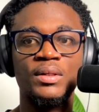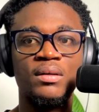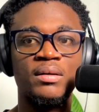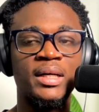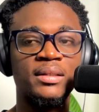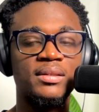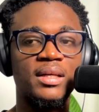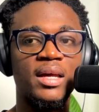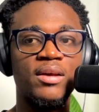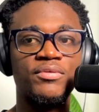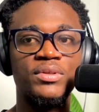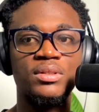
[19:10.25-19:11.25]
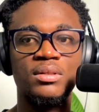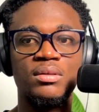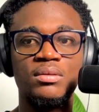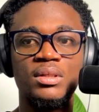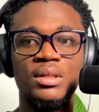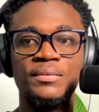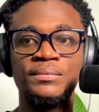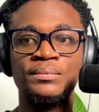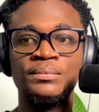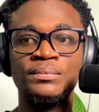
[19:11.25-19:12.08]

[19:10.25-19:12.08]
All right, every single day.